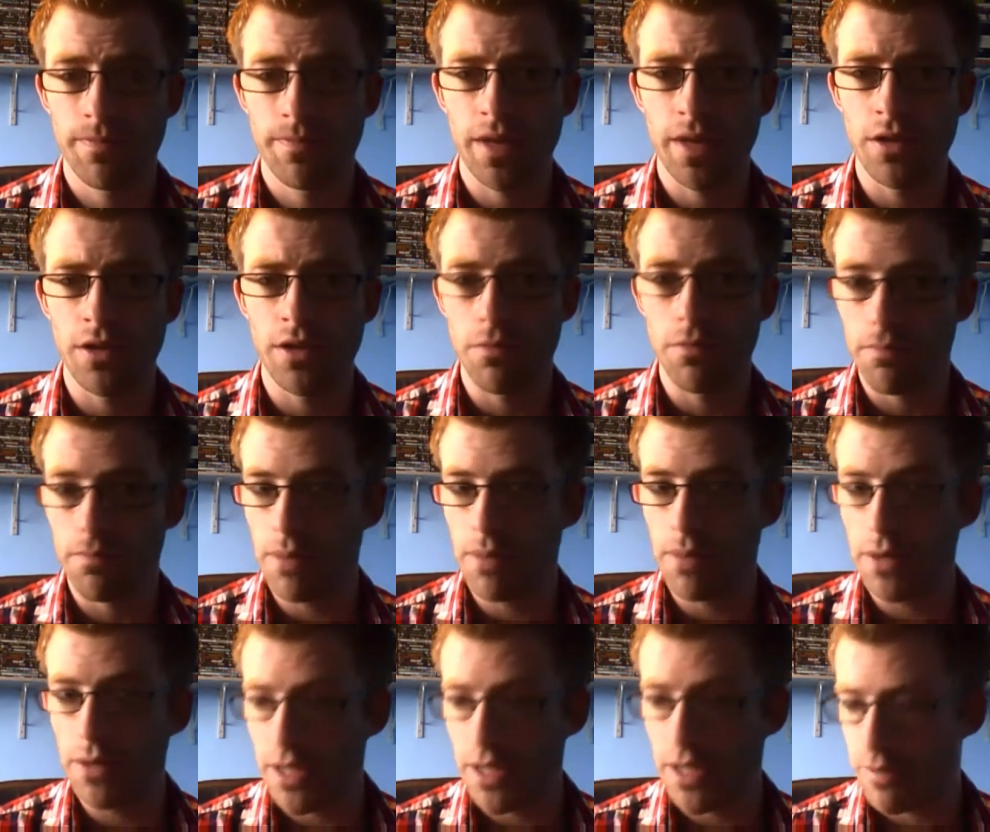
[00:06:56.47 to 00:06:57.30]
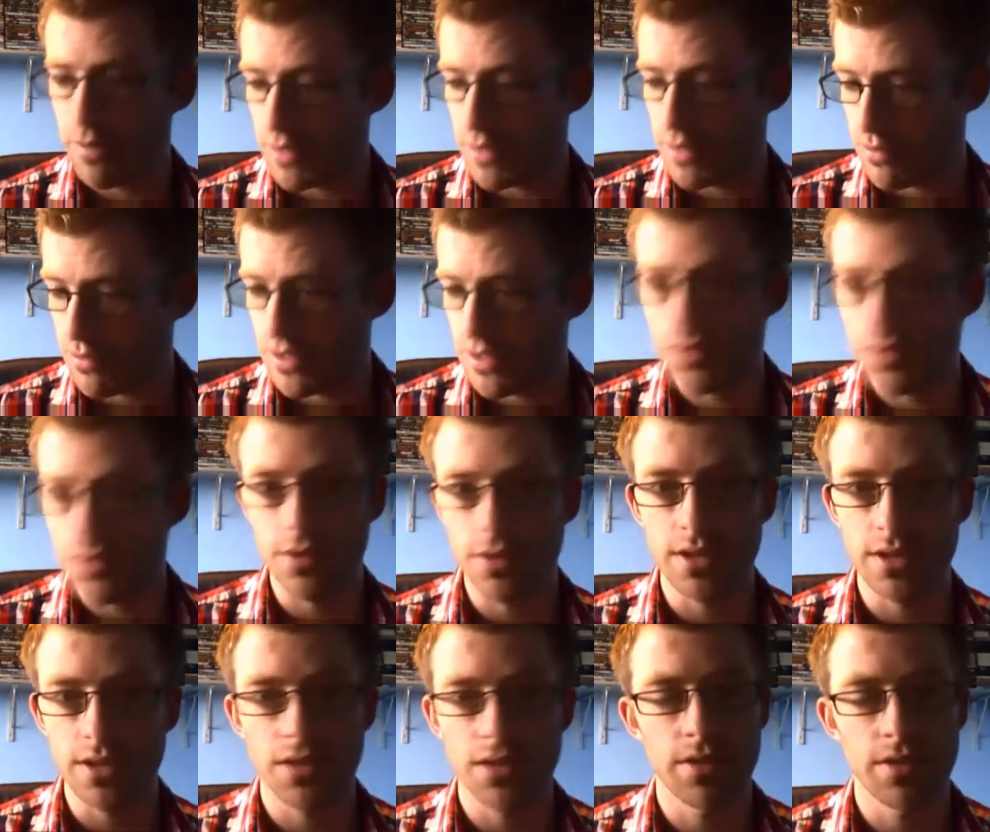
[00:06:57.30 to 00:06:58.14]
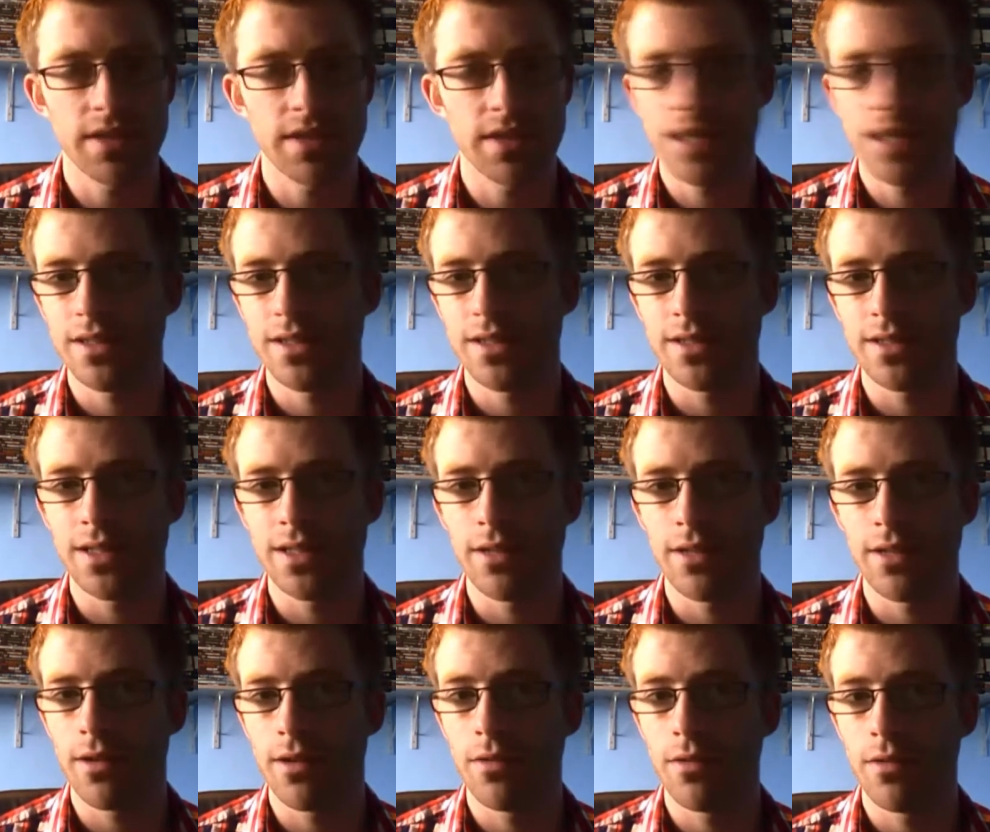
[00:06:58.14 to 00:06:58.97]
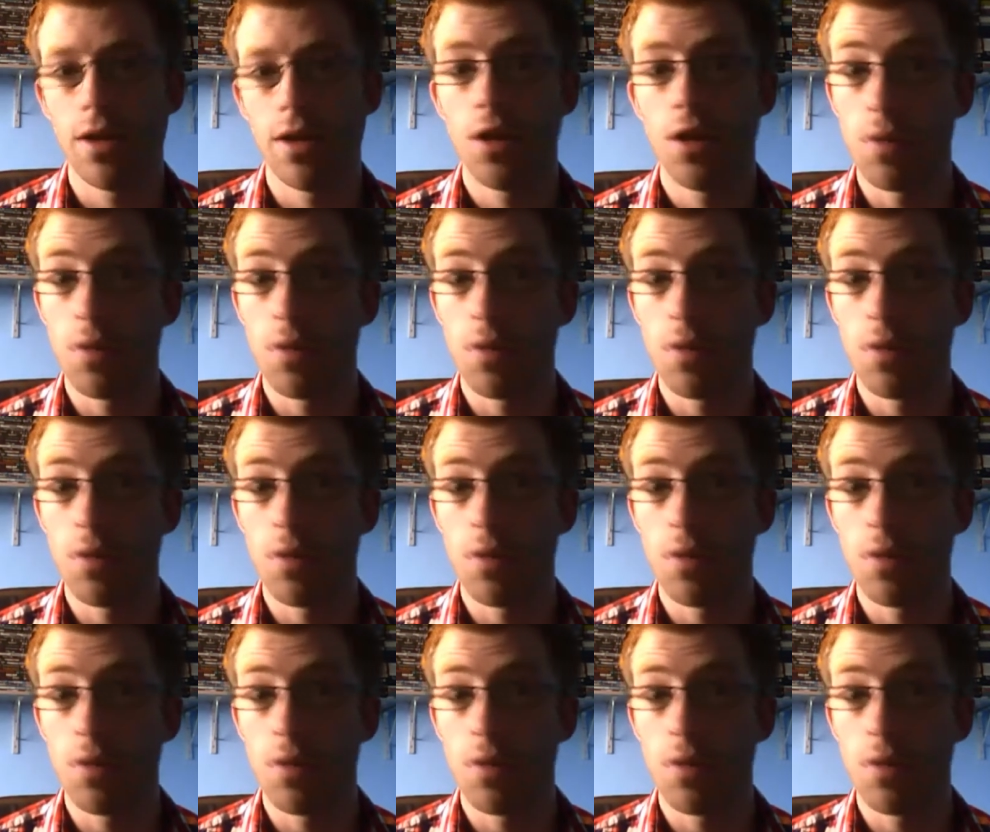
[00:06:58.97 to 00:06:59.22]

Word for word: and you're building up these resources on your tactics hero